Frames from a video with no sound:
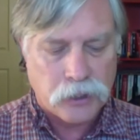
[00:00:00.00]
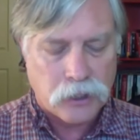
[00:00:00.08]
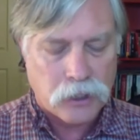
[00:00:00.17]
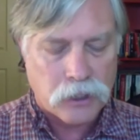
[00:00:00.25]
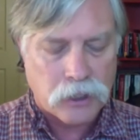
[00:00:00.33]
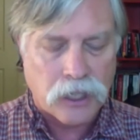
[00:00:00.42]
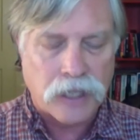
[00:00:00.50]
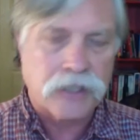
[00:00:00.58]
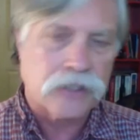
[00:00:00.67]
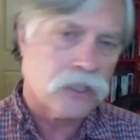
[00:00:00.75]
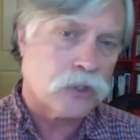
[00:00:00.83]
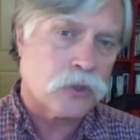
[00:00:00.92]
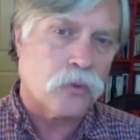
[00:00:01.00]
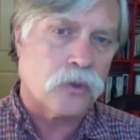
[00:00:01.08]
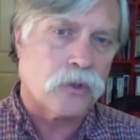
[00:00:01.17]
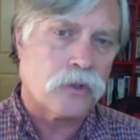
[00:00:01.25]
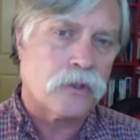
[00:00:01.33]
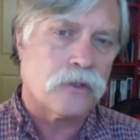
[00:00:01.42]
like essential
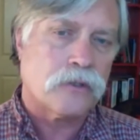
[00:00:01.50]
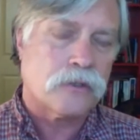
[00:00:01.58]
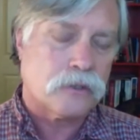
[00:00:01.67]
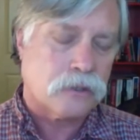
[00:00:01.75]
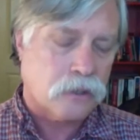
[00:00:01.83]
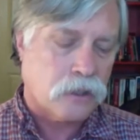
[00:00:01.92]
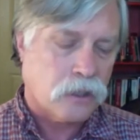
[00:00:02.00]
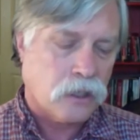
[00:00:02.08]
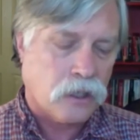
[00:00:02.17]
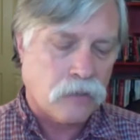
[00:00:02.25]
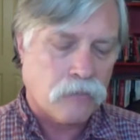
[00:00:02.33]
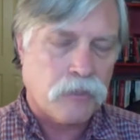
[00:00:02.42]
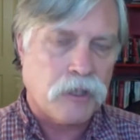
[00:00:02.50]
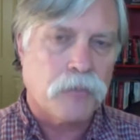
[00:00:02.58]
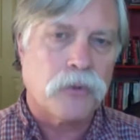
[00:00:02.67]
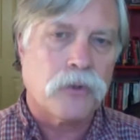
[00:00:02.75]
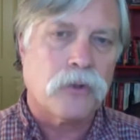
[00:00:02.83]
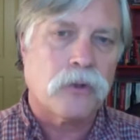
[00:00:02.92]
workers,
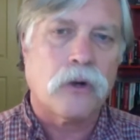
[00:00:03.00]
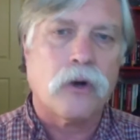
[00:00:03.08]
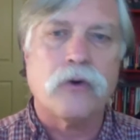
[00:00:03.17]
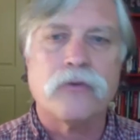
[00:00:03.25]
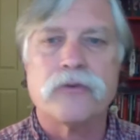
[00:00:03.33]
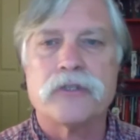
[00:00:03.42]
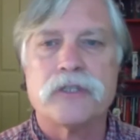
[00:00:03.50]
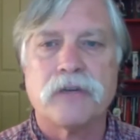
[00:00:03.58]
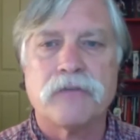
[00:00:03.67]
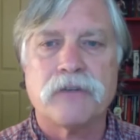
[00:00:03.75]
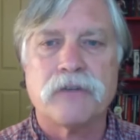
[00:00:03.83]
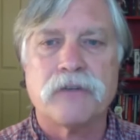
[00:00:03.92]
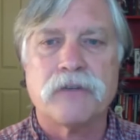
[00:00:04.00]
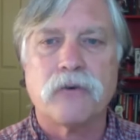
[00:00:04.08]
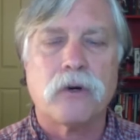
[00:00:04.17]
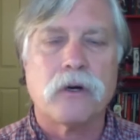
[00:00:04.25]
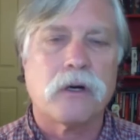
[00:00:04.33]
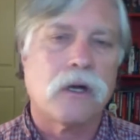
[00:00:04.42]
people over
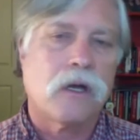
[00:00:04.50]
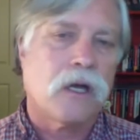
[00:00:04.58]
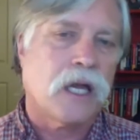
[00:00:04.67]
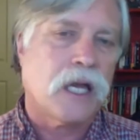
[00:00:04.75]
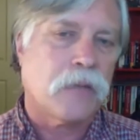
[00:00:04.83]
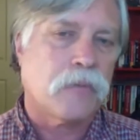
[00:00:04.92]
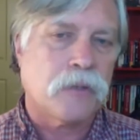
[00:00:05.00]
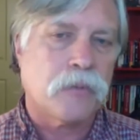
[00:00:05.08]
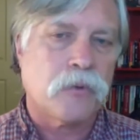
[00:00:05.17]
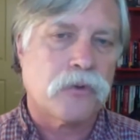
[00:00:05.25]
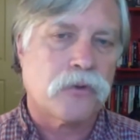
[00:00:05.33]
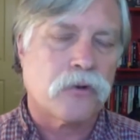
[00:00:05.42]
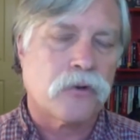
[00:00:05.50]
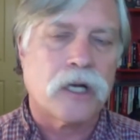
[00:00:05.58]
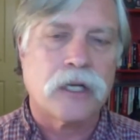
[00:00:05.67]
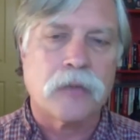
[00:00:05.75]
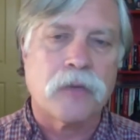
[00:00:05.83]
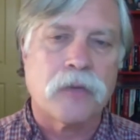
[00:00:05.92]
74, and people with
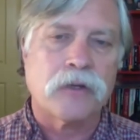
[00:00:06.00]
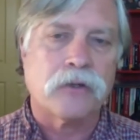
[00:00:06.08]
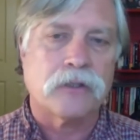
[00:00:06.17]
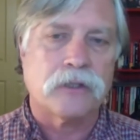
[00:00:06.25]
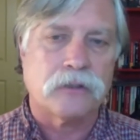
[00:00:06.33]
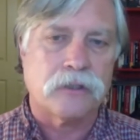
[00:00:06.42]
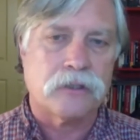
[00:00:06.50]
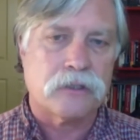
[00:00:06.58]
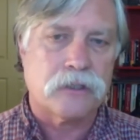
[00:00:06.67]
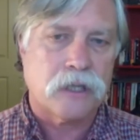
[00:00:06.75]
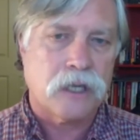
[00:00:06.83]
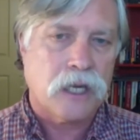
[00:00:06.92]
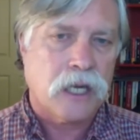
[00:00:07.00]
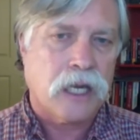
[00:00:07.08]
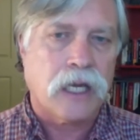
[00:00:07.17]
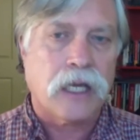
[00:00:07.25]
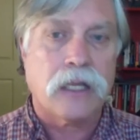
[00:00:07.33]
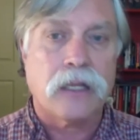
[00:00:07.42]
chronic medical illness.
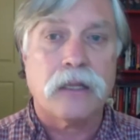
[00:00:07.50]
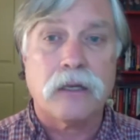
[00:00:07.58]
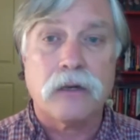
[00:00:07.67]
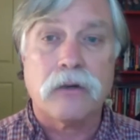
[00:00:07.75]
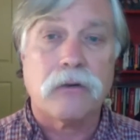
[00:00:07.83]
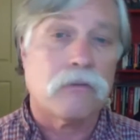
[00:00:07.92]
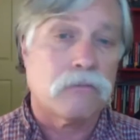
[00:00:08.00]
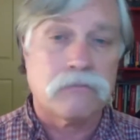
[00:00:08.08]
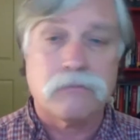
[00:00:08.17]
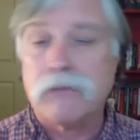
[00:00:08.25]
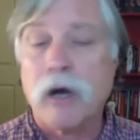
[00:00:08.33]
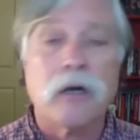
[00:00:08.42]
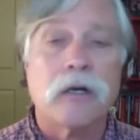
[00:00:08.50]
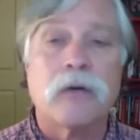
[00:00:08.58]
And they're hard at